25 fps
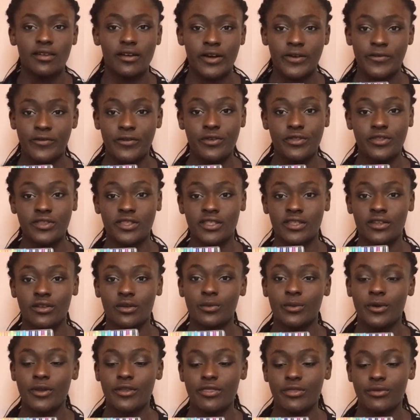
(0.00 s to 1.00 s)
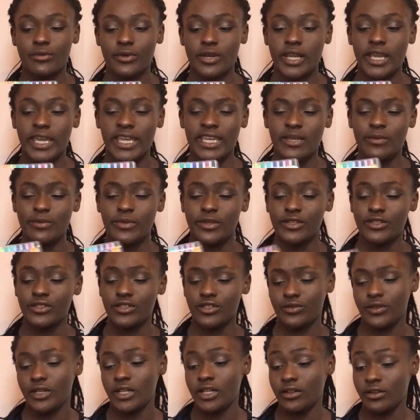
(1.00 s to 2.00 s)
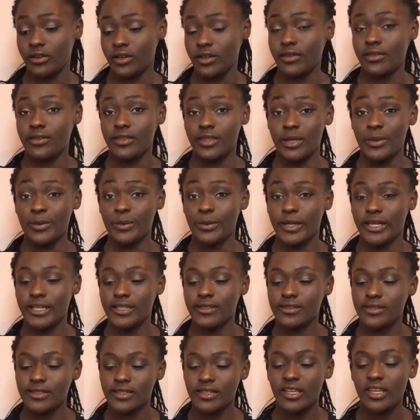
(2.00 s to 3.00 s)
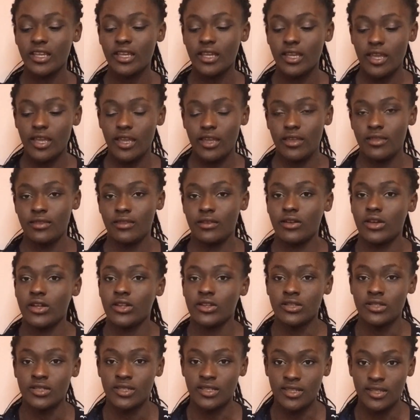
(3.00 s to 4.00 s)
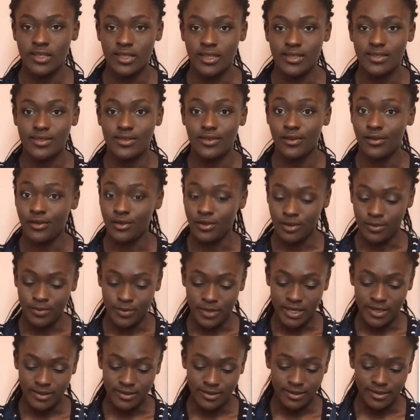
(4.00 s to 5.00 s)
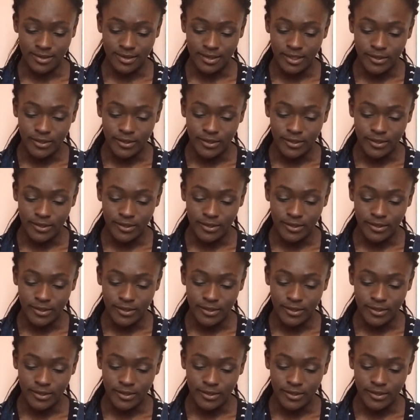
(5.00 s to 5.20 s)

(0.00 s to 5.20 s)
I've got the 0.38 because I really like thin pens, and the colours in this are amazing.